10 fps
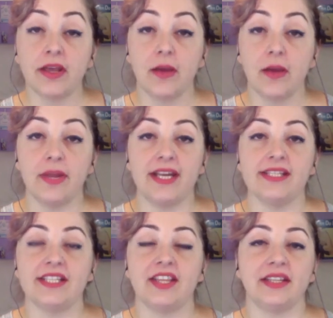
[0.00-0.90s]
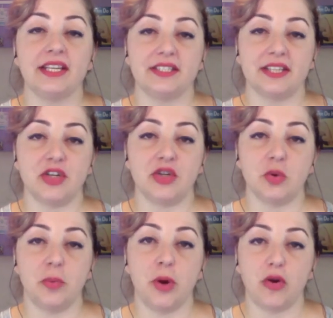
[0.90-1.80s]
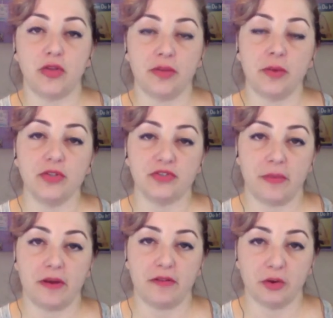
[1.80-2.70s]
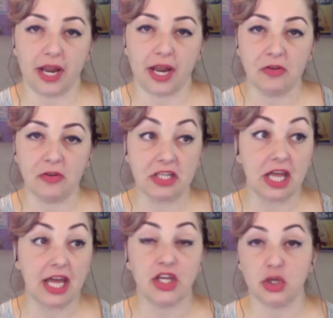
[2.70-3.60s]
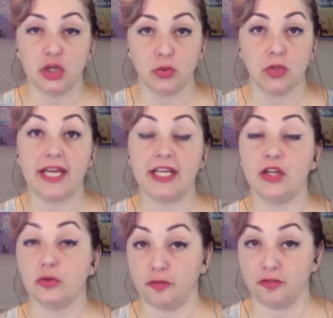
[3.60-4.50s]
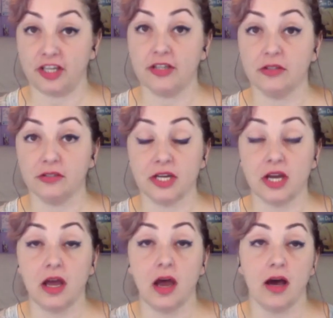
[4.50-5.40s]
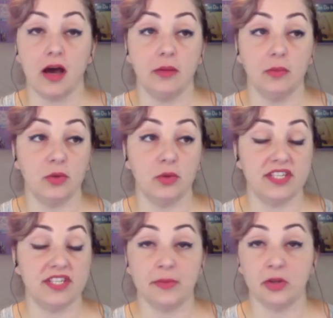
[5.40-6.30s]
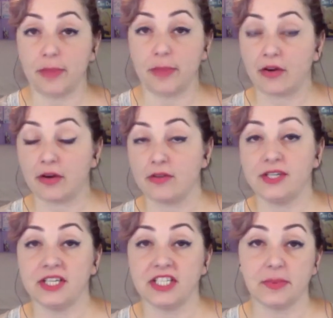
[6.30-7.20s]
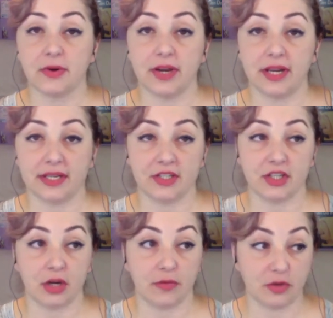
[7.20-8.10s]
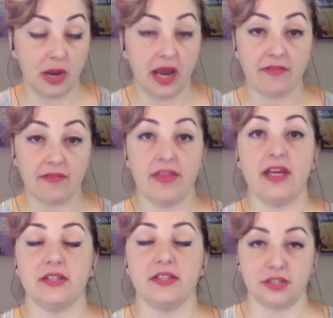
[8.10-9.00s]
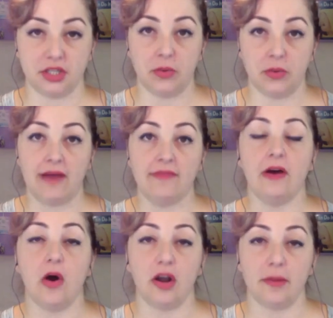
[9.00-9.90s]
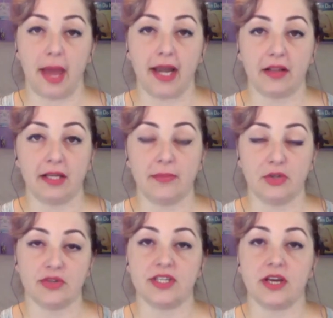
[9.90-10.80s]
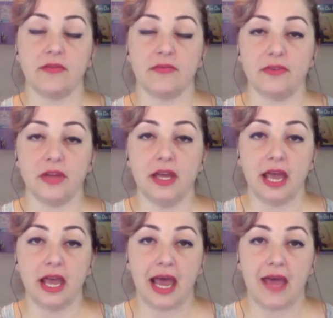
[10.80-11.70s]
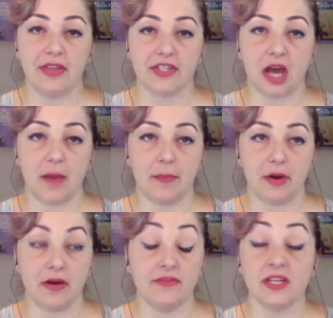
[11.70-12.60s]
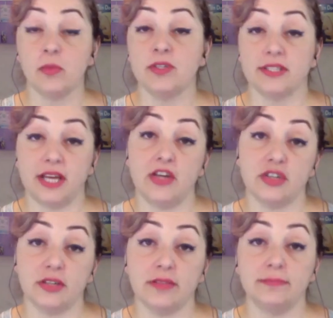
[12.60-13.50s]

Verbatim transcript: But it is the thing that sets you apart the most from everyone else, like you, like your field, with similar backgrounds and experience. You know, if you have this, you have automatically put yourself at the top of someone's attention.